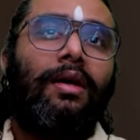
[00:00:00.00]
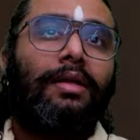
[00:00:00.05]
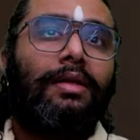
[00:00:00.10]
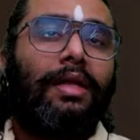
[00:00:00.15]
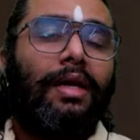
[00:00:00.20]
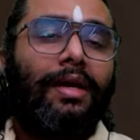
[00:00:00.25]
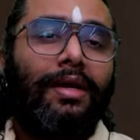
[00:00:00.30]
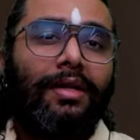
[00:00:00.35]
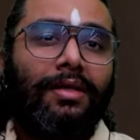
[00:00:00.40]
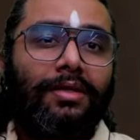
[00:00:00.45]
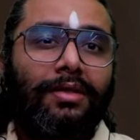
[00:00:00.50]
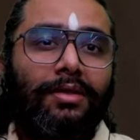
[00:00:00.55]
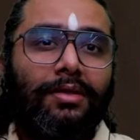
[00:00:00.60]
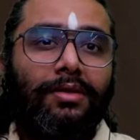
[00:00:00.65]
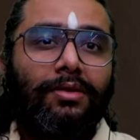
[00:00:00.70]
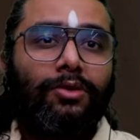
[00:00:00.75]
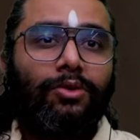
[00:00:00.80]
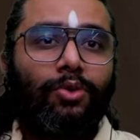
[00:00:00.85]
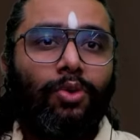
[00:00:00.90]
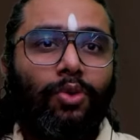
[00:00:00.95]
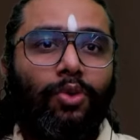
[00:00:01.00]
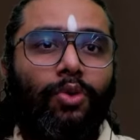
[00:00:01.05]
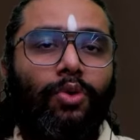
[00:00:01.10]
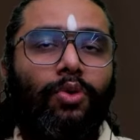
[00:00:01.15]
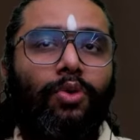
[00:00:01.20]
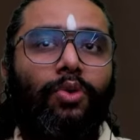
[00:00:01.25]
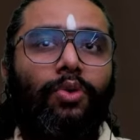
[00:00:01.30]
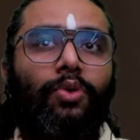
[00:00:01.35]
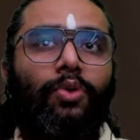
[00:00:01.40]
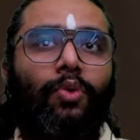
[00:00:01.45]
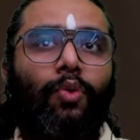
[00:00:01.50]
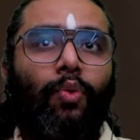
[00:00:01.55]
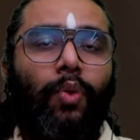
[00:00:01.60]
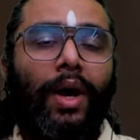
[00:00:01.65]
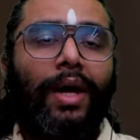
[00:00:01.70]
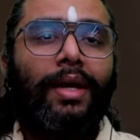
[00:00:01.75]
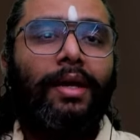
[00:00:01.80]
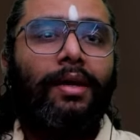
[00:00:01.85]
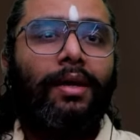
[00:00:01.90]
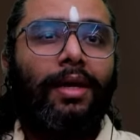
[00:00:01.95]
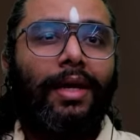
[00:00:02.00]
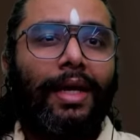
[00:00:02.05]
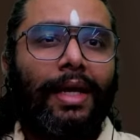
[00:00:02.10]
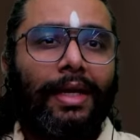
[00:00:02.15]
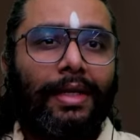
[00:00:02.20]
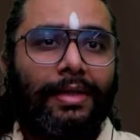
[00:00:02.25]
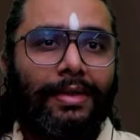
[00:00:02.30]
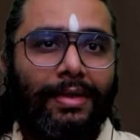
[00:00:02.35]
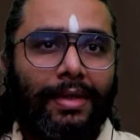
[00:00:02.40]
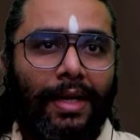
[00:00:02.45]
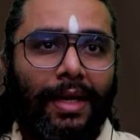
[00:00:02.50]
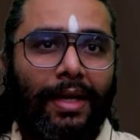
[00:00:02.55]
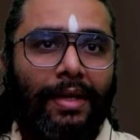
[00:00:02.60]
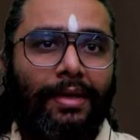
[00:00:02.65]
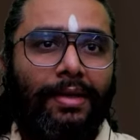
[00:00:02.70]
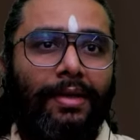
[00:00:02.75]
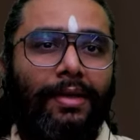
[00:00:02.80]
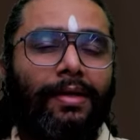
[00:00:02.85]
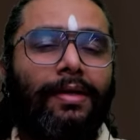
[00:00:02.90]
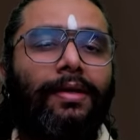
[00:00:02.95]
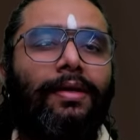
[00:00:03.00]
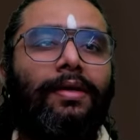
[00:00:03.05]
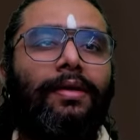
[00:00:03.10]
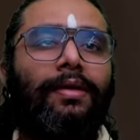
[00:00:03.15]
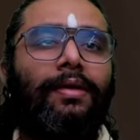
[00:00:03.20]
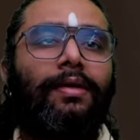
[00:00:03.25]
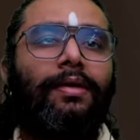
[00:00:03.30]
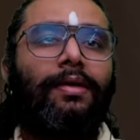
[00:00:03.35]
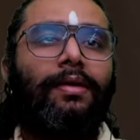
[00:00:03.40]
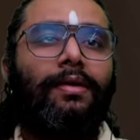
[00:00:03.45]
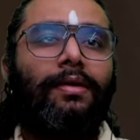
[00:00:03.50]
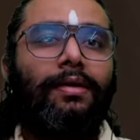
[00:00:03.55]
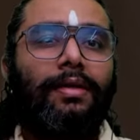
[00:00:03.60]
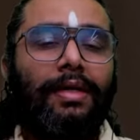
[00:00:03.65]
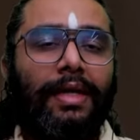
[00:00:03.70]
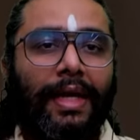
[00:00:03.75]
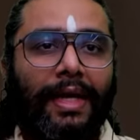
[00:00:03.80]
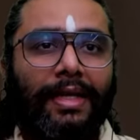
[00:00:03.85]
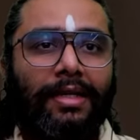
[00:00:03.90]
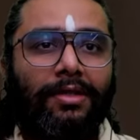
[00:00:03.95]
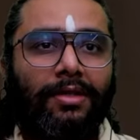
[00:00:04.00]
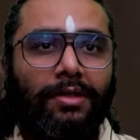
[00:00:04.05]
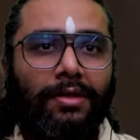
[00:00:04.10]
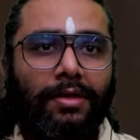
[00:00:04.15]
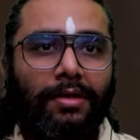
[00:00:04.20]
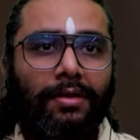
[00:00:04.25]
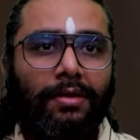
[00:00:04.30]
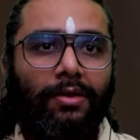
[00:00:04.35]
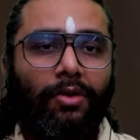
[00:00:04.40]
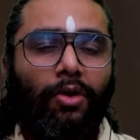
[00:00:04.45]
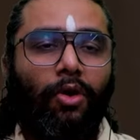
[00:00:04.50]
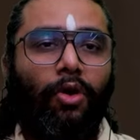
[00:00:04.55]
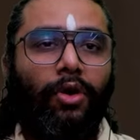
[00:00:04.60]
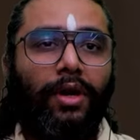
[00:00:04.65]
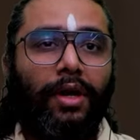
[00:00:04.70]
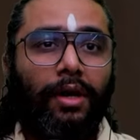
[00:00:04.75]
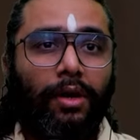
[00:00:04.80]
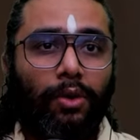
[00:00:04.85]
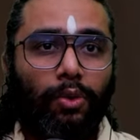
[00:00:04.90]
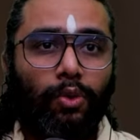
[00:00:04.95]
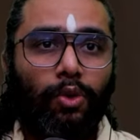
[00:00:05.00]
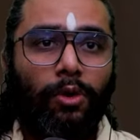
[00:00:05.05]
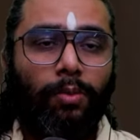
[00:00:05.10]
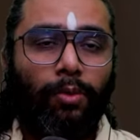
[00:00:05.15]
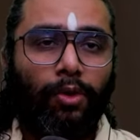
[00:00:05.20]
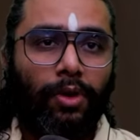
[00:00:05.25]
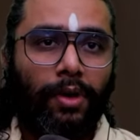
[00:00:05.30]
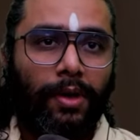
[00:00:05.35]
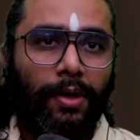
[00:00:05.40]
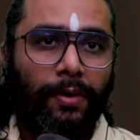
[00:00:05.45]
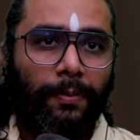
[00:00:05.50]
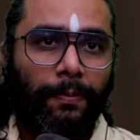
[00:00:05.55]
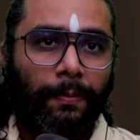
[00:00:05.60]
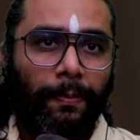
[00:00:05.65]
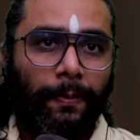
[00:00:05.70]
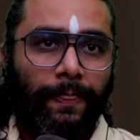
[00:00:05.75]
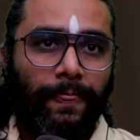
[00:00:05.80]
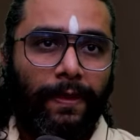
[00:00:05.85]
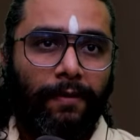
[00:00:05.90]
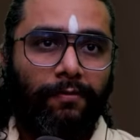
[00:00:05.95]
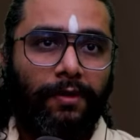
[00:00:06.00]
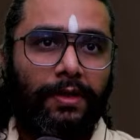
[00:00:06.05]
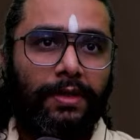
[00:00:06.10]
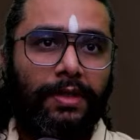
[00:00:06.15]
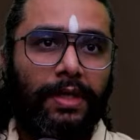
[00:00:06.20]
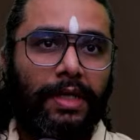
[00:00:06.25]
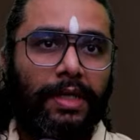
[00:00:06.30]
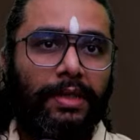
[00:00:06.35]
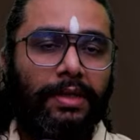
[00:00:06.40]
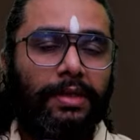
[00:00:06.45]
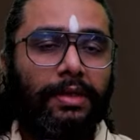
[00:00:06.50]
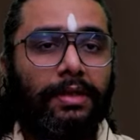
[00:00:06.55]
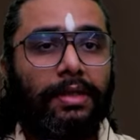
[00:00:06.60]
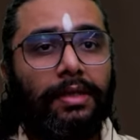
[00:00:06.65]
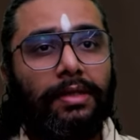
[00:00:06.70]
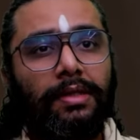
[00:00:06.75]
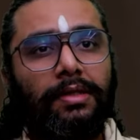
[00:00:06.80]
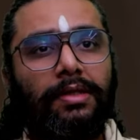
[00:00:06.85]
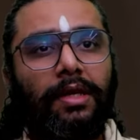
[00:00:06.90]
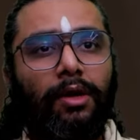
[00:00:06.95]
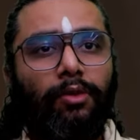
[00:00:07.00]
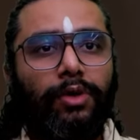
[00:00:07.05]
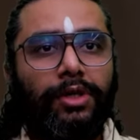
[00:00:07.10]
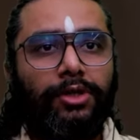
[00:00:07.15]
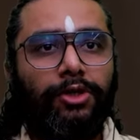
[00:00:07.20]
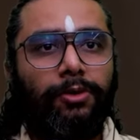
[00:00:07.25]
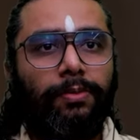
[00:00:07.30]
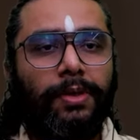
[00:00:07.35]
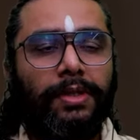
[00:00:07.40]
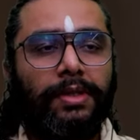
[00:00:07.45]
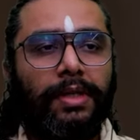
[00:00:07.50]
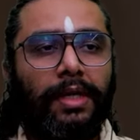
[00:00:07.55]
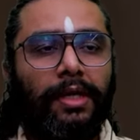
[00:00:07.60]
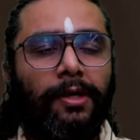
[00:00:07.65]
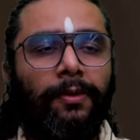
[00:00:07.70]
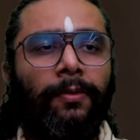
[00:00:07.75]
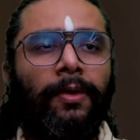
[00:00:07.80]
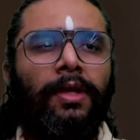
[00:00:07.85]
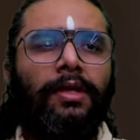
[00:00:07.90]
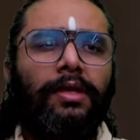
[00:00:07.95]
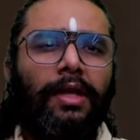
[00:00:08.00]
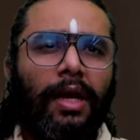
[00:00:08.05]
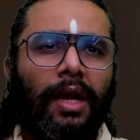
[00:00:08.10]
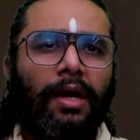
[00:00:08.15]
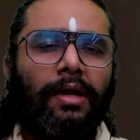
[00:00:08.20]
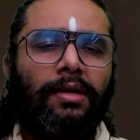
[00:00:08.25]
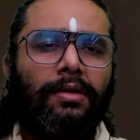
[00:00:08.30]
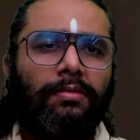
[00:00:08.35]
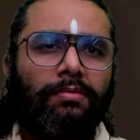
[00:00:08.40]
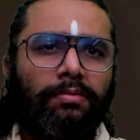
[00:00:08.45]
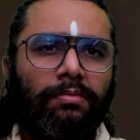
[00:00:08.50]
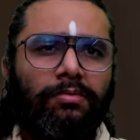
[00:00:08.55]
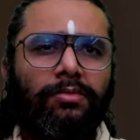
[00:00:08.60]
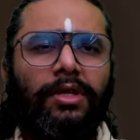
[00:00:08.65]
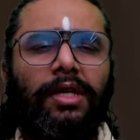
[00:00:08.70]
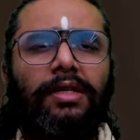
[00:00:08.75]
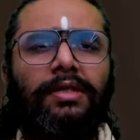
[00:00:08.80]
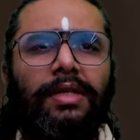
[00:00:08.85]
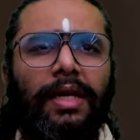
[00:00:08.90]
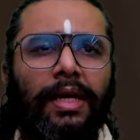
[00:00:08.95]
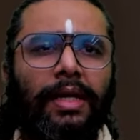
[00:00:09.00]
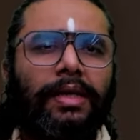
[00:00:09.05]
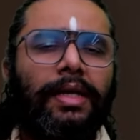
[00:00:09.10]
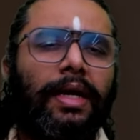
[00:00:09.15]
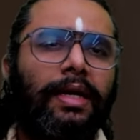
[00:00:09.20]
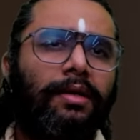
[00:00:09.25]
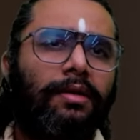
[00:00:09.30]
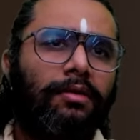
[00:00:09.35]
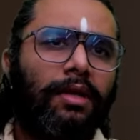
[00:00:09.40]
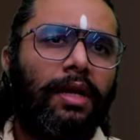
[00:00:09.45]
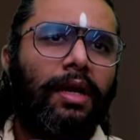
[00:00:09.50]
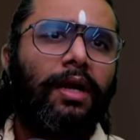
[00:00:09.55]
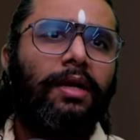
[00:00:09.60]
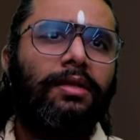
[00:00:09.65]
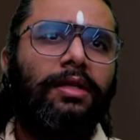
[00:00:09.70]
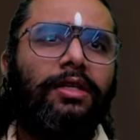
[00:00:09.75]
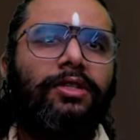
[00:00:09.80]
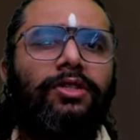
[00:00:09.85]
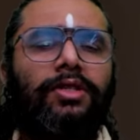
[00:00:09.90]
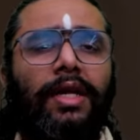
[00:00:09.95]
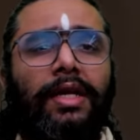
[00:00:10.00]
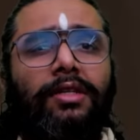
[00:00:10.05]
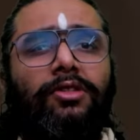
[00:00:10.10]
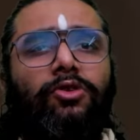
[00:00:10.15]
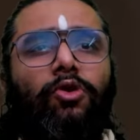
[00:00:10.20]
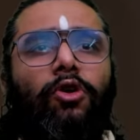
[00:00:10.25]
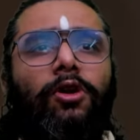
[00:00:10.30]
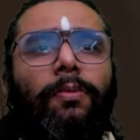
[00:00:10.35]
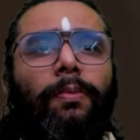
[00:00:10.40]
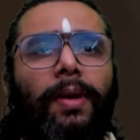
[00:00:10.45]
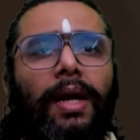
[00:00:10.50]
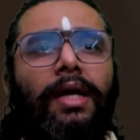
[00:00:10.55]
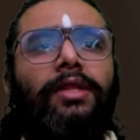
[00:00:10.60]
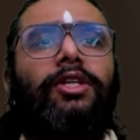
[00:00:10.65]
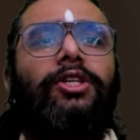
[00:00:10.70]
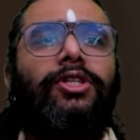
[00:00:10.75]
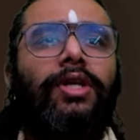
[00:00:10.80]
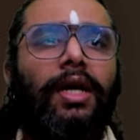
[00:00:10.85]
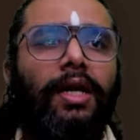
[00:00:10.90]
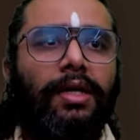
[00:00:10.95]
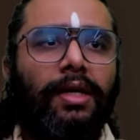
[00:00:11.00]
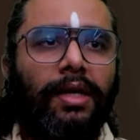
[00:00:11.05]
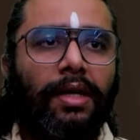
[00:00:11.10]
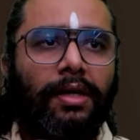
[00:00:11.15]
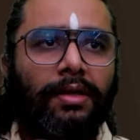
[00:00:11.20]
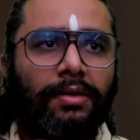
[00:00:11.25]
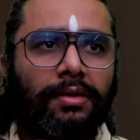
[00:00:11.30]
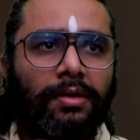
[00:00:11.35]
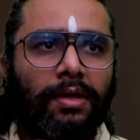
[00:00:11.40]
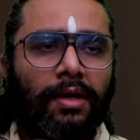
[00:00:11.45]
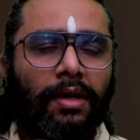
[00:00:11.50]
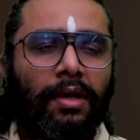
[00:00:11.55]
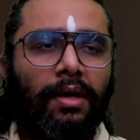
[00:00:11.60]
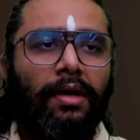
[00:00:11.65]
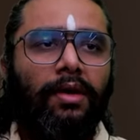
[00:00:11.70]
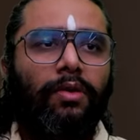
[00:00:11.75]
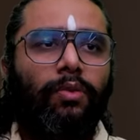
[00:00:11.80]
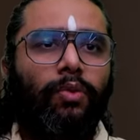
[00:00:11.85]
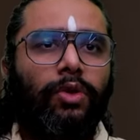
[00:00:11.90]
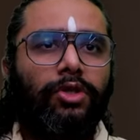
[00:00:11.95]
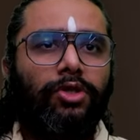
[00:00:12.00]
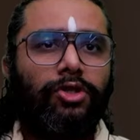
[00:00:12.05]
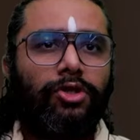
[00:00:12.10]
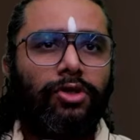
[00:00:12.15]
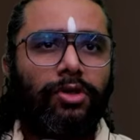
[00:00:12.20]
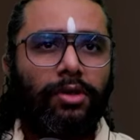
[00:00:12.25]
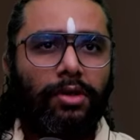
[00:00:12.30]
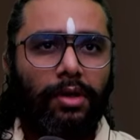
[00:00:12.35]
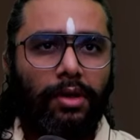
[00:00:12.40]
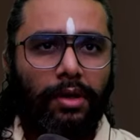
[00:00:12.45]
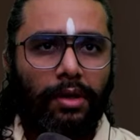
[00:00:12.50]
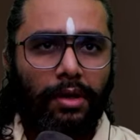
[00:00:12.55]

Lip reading: There is no one exact text or a rule book which says this is how it should be said. They say that there are these texts called pratishakyas, which